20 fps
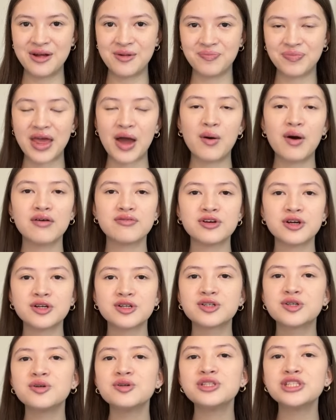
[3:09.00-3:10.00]
However,
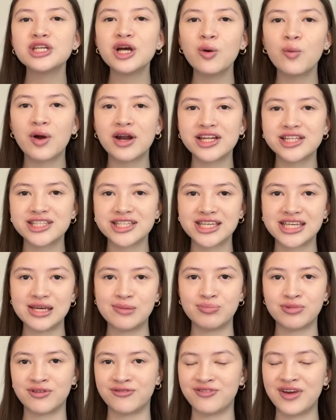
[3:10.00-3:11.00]
Guccio wanted to
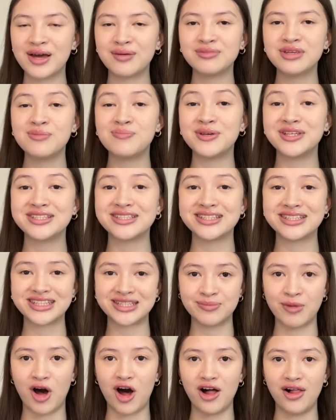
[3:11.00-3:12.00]
keep the family business
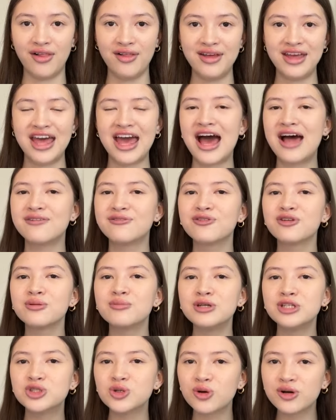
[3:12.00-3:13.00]
small, and for the
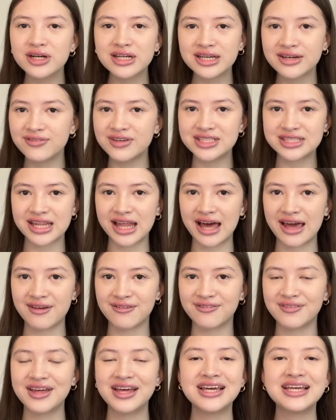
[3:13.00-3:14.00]
majority of his life,
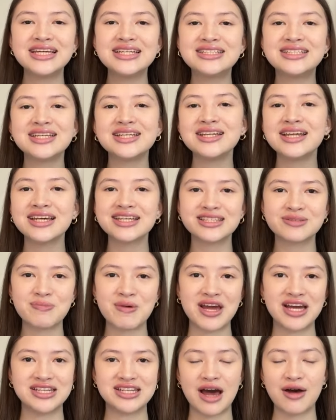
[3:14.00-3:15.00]
he didn't
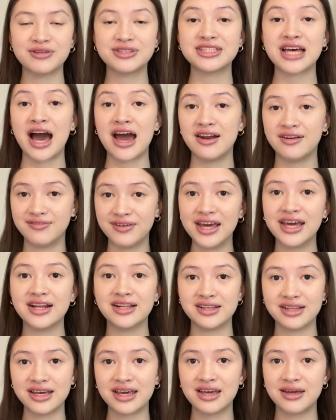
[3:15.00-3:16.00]
expand outside of
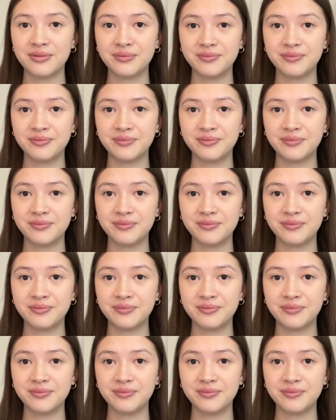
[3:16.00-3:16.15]
Italy.